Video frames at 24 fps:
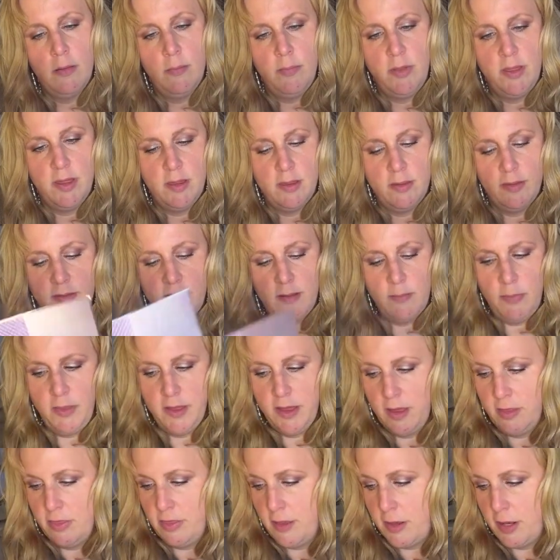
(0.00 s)
because something
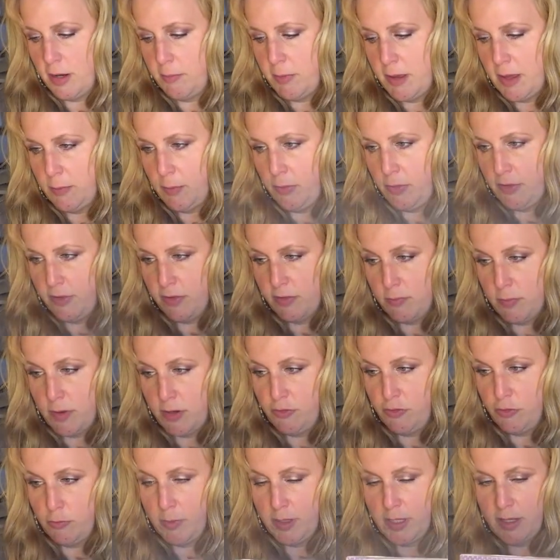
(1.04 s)
I thought about with this
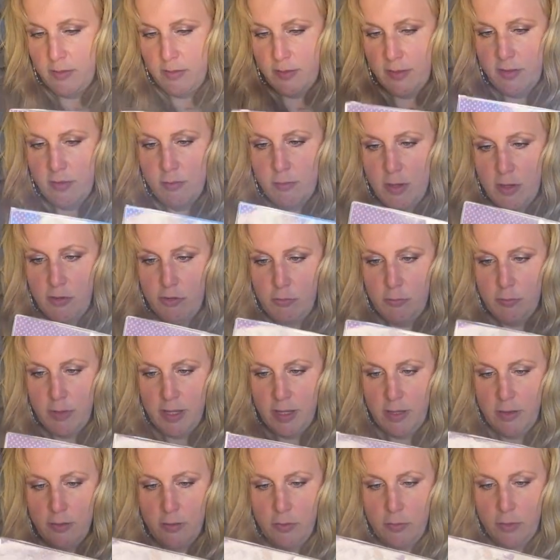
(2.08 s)
measurement is this
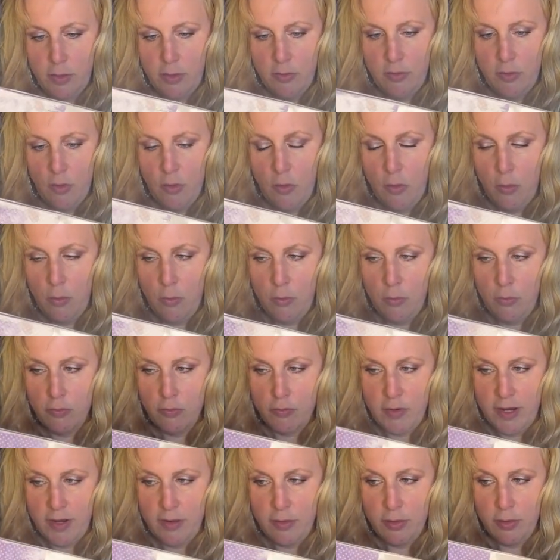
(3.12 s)
measurement included the holes
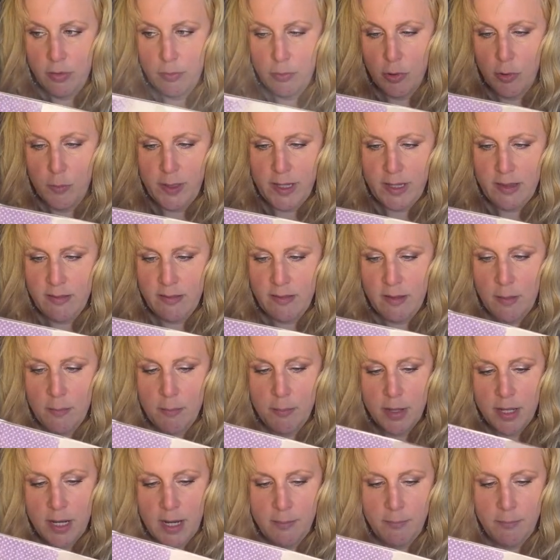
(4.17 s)
right through it,
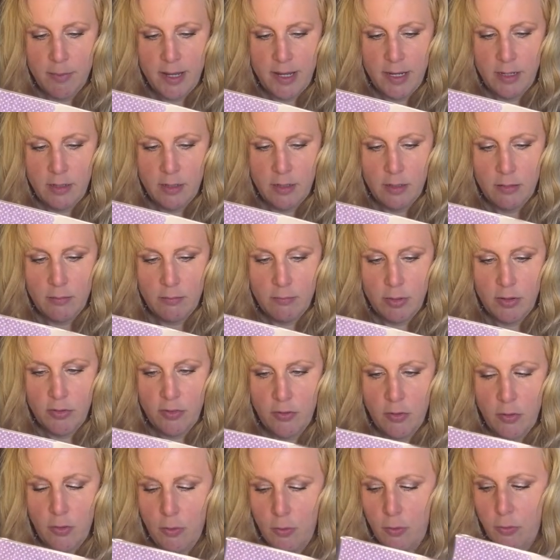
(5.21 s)
but I might put the
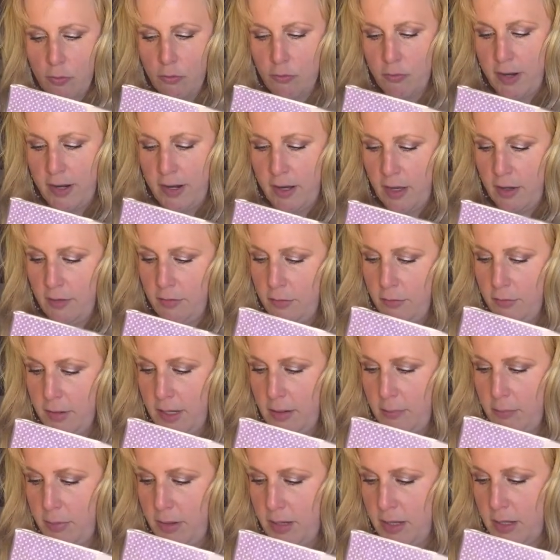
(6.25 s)
holes right under
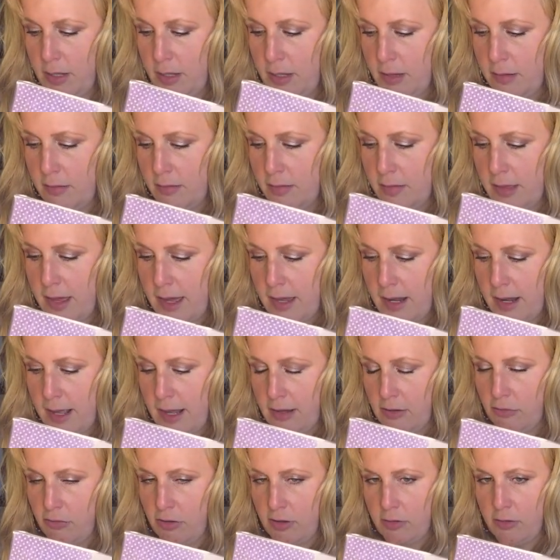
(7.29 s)
it, because that
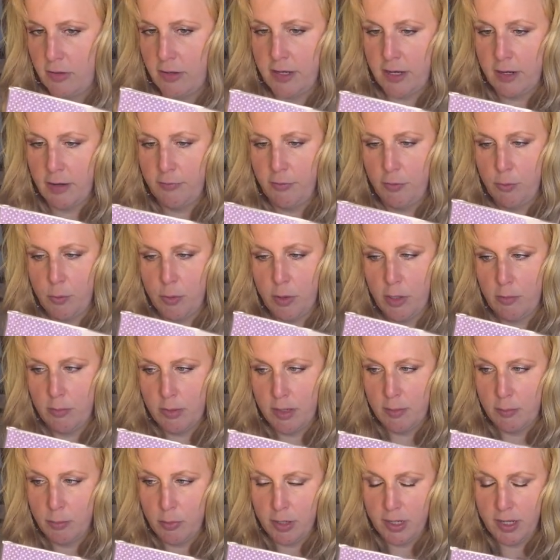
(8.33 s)
actually, then I don't have to worry
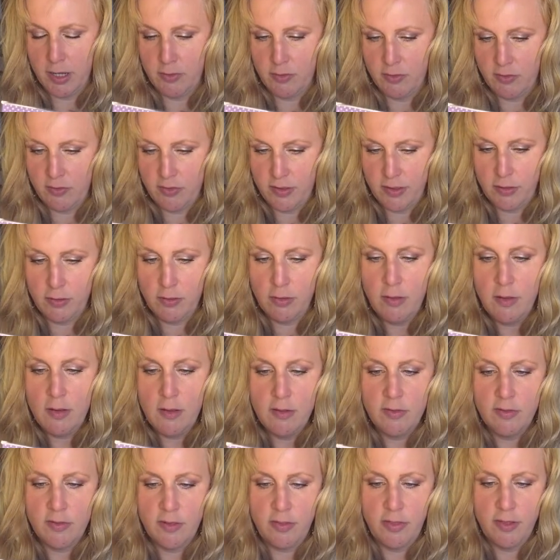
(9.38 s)
about breaking the seal.
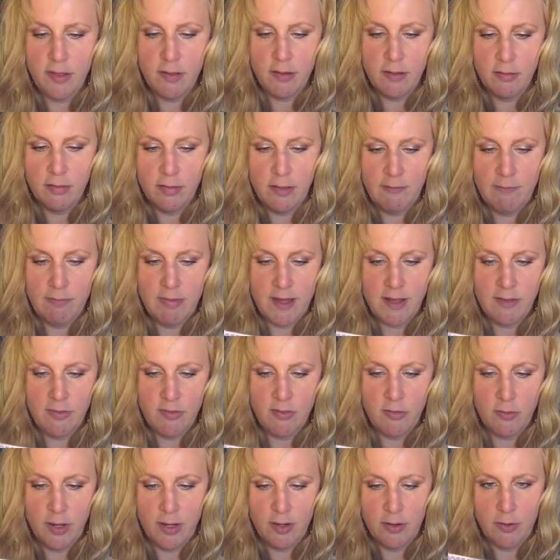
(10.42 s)
So I think I'll leave that
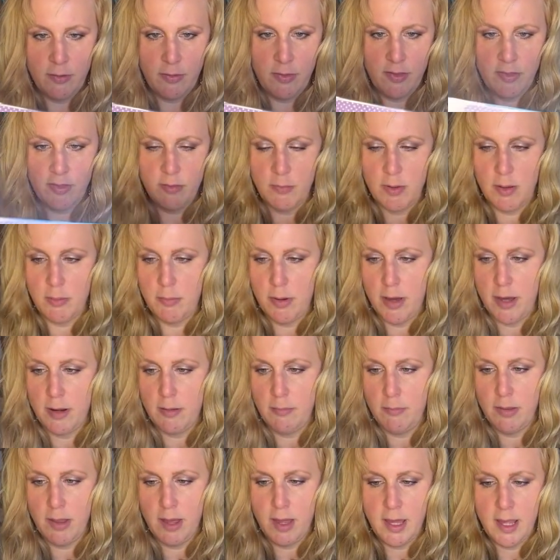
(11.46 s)
so I know that's my
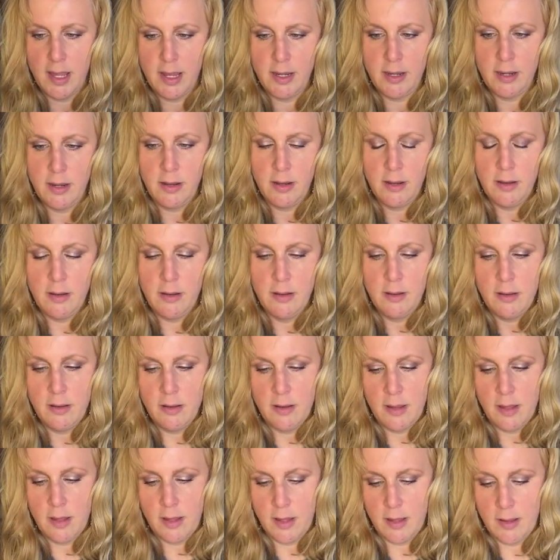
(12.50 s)
bottom guide.
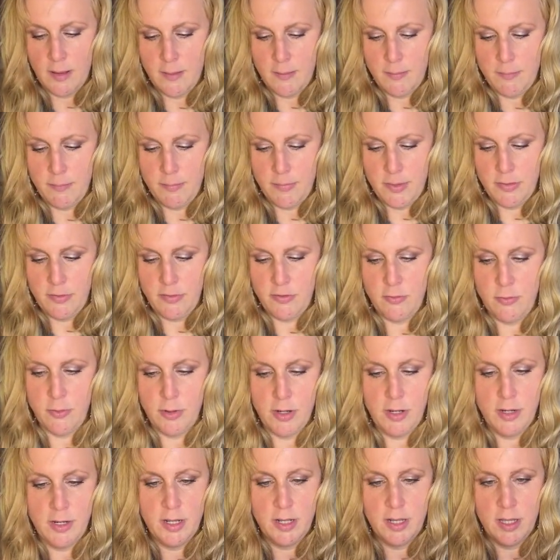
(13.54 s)
So we're
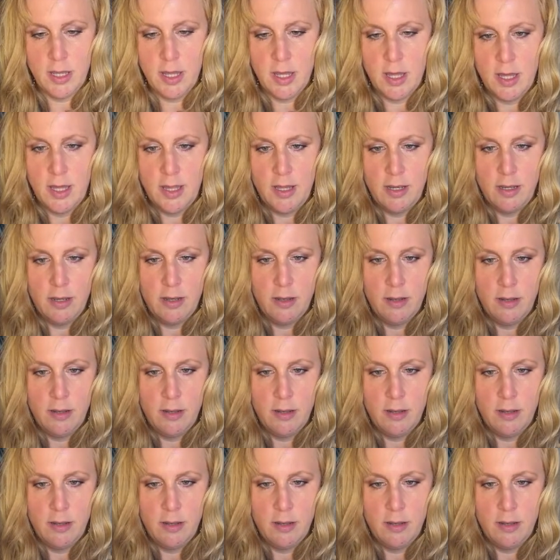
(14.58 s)
gonna cut,